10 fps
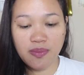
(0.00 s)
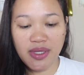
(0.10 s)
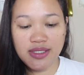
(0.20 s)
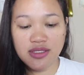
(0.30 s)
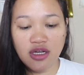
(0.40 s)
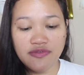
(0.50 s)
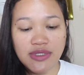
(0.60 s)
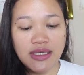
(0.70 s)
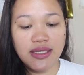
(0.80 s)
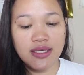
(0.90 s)
Apply
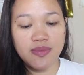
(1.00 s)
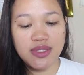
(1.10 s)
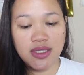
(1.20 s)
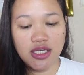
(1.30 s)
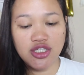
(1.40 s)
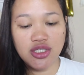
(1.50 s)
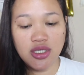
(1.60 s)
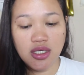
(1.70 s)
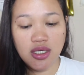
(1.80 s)
softly like a massage.